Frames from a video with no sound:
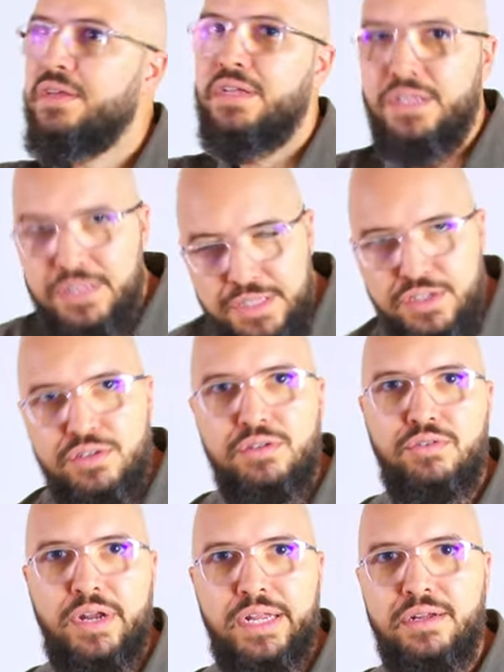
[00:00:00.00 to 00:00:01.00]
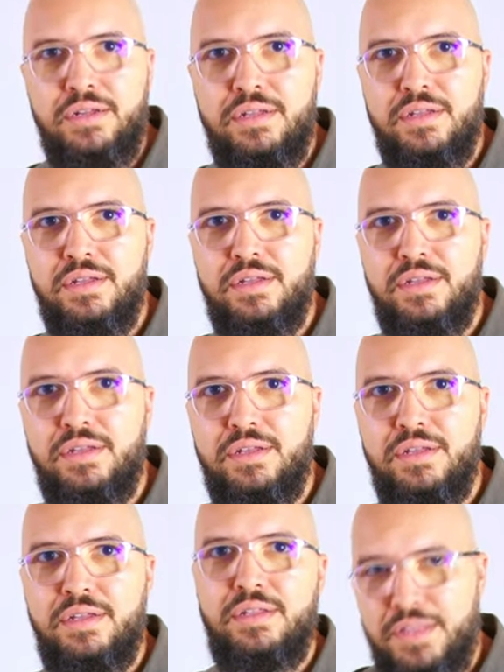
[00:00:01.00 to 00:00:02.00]
is greater
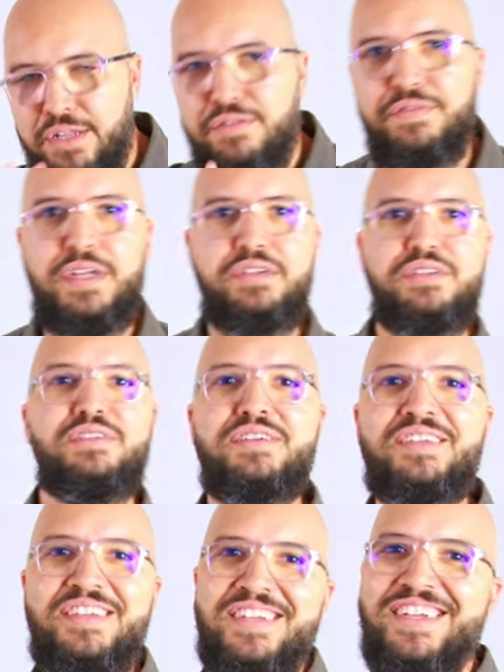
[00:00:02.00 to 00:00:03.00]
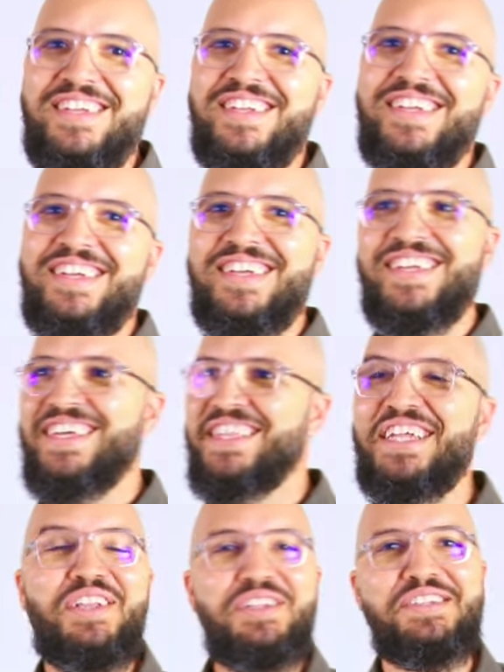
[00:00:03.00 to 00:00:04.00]
than your flesh.
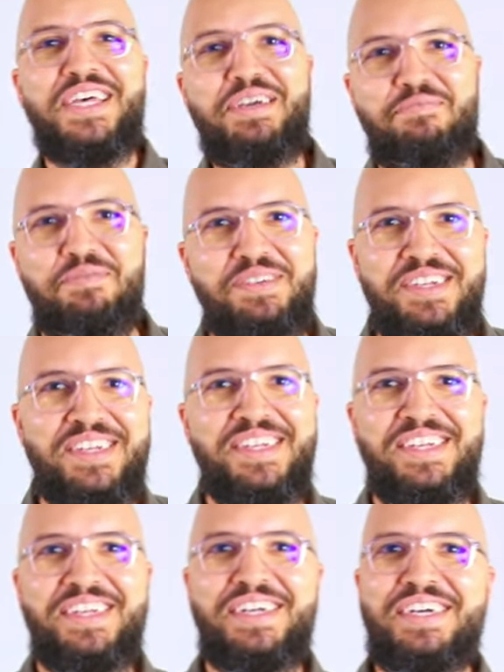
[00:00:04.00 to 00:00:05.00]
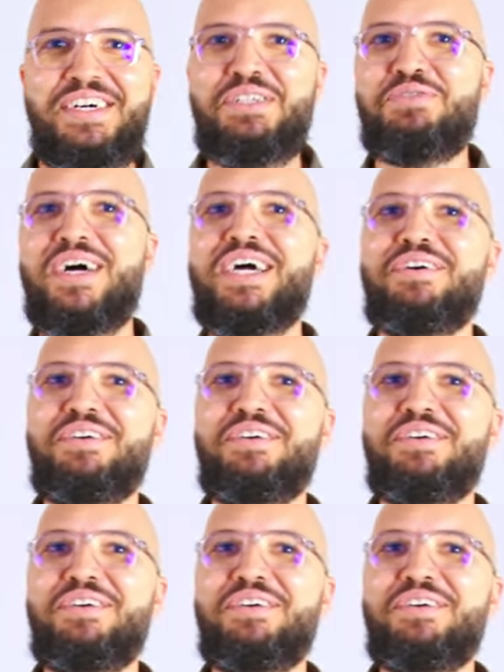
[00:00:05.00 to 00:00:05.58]
They look the same. A trial